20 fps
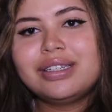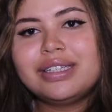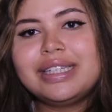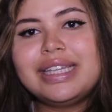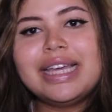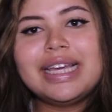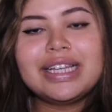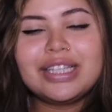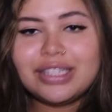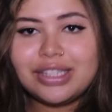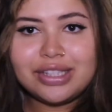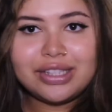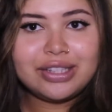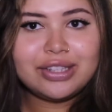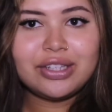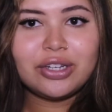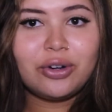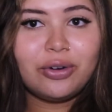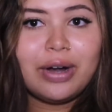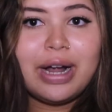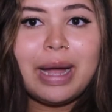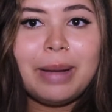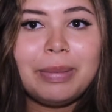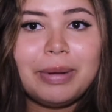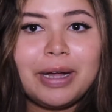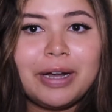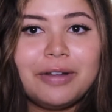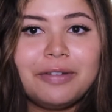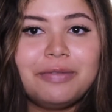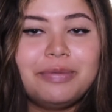kicks the crap
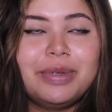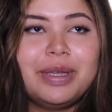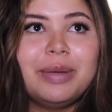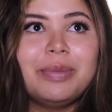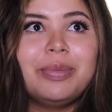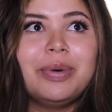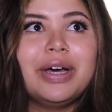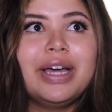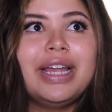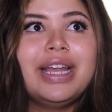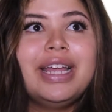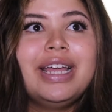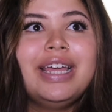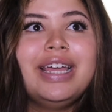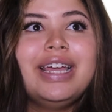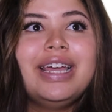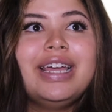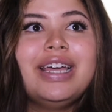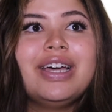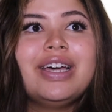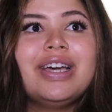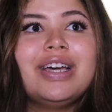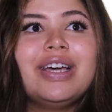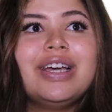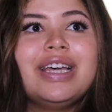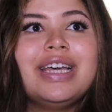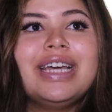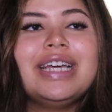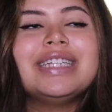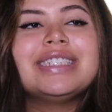out of me, but
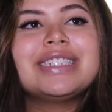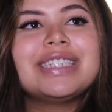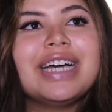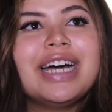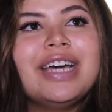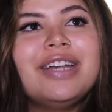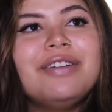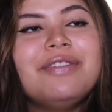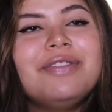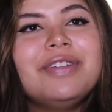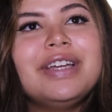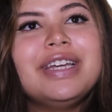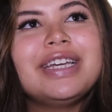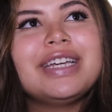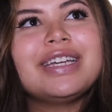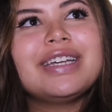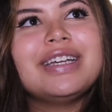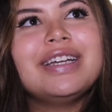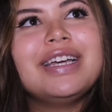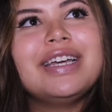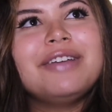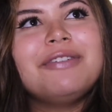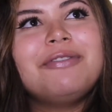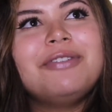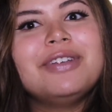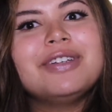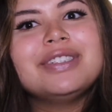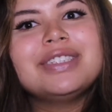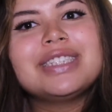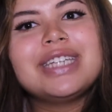it's kind of like, it
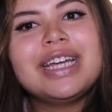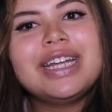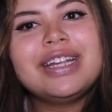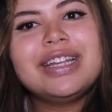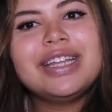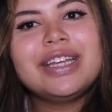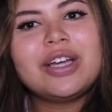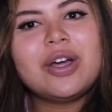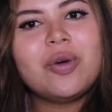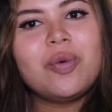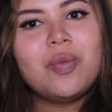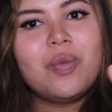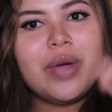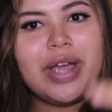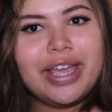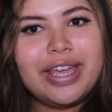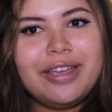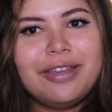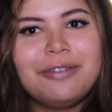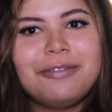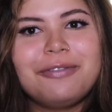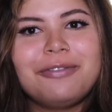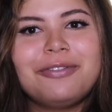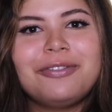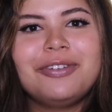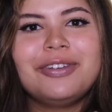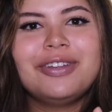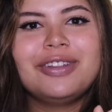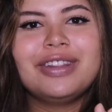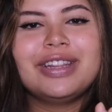feels kind of like a
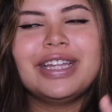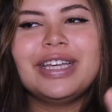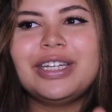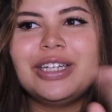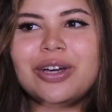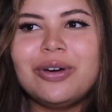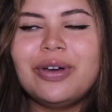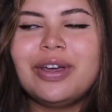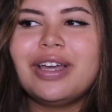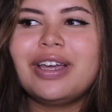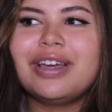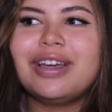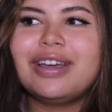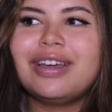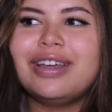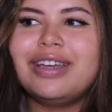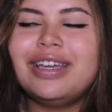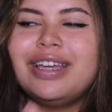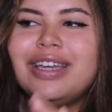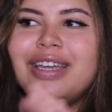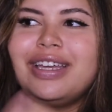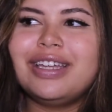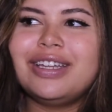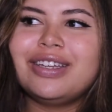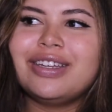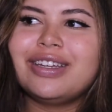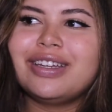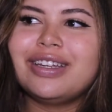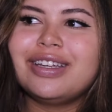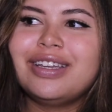wave, like going
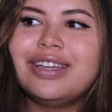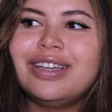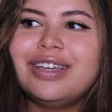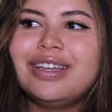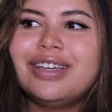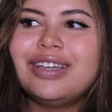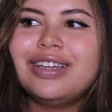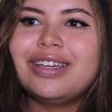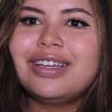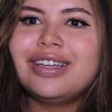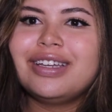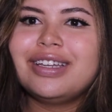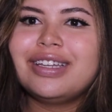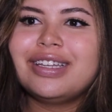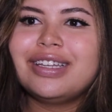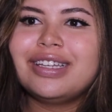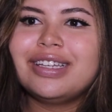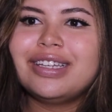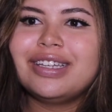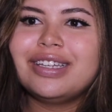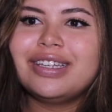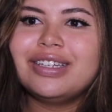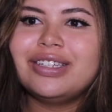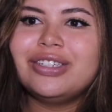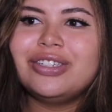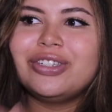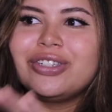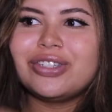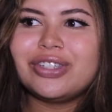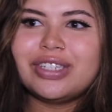in
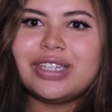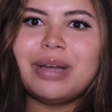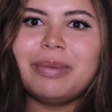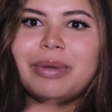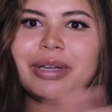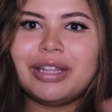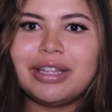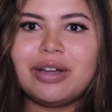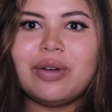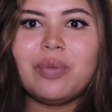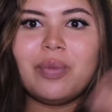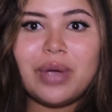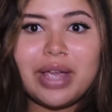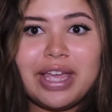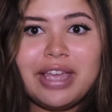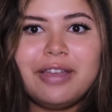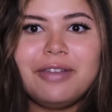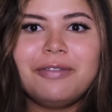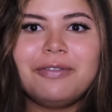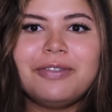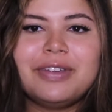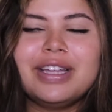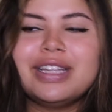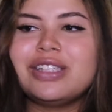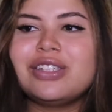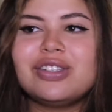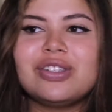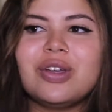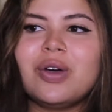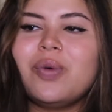your stomach, like a wave.
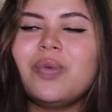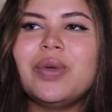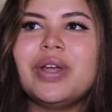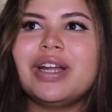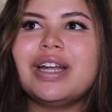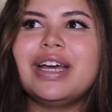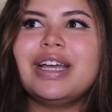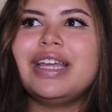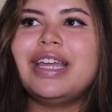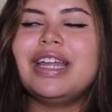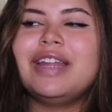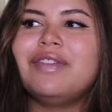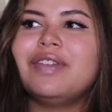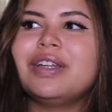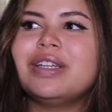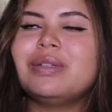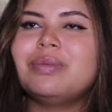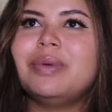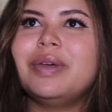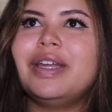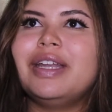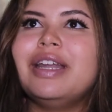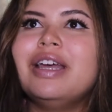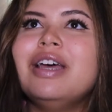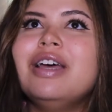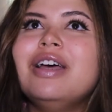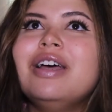It's so weird. I can't even explain.